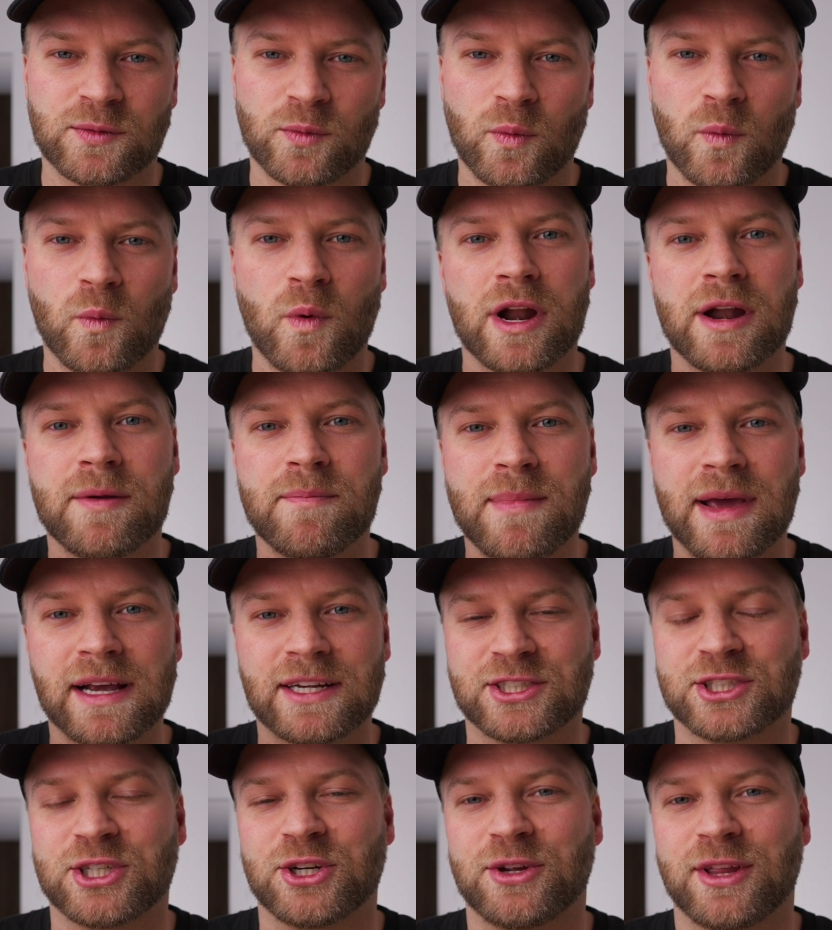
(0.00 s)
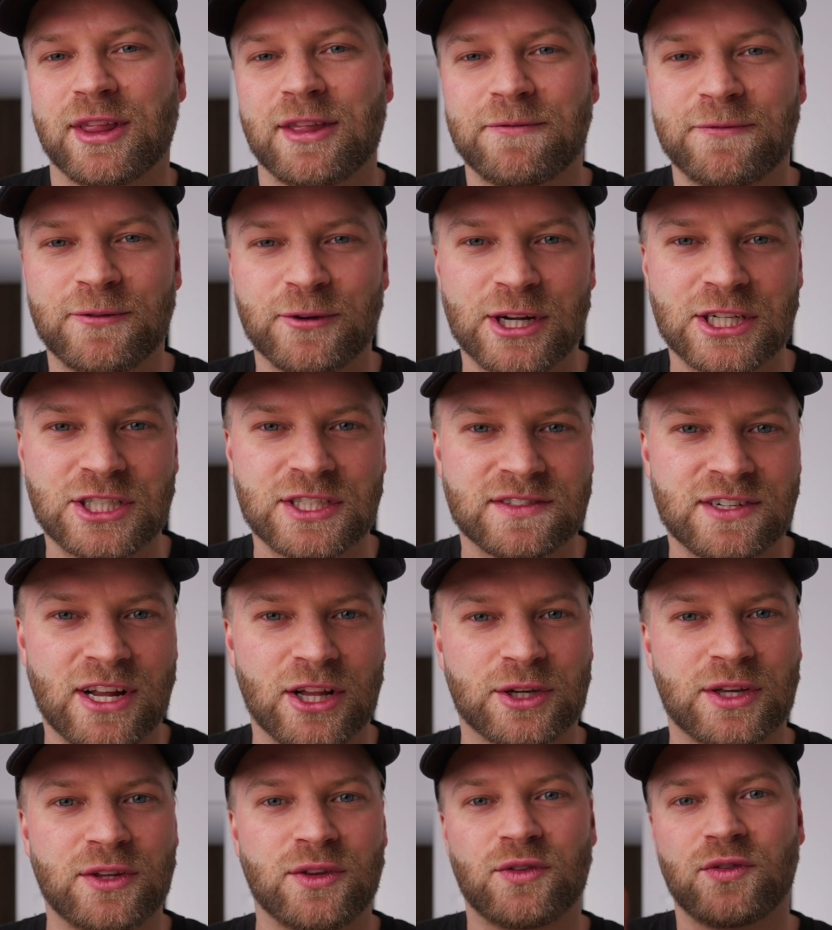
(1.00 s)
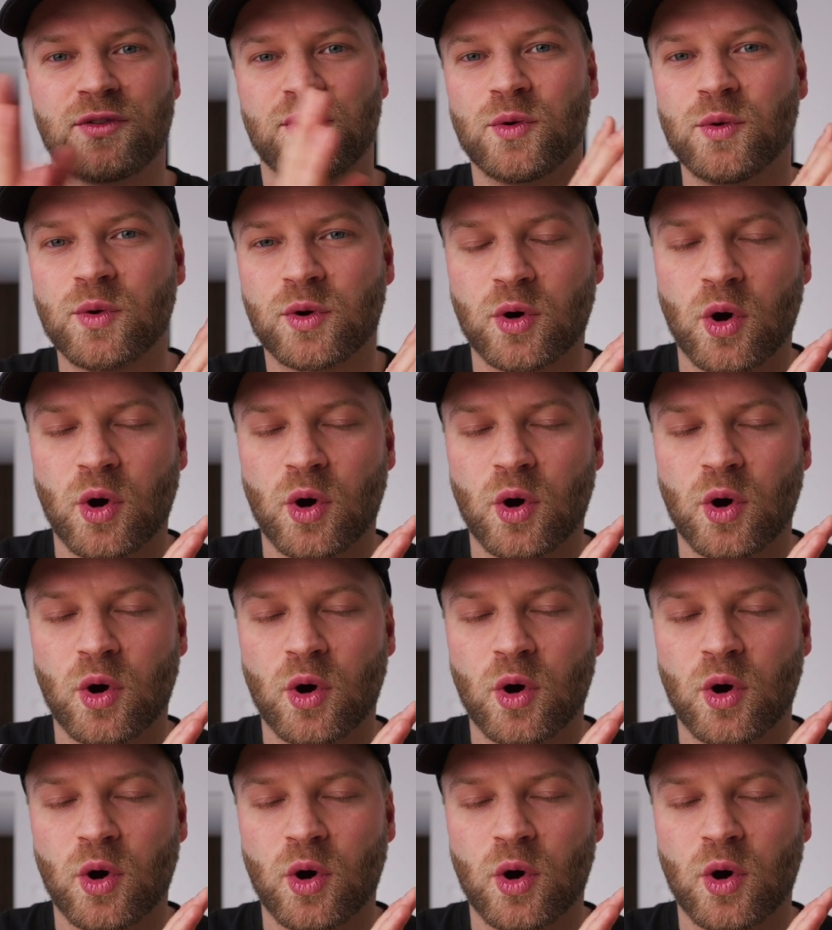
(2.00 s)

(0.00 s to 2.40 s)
we want to make sure that the footage is not looking too